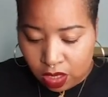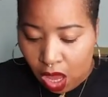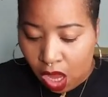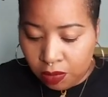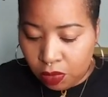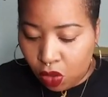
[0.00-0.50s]

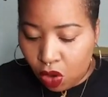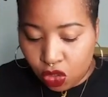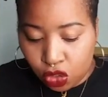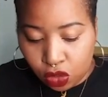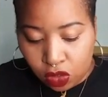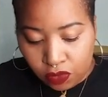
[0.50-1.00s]
I'm not
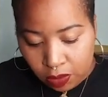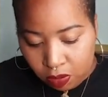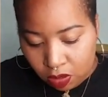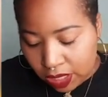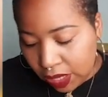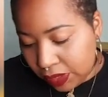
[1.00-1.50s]
sure of the
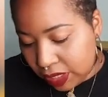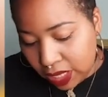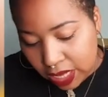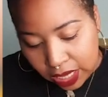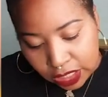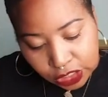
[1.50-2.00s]

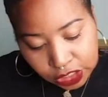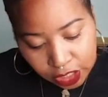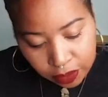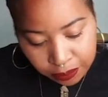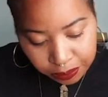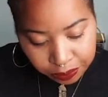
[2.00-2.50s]

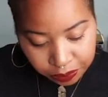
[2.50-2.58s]
pronunciation.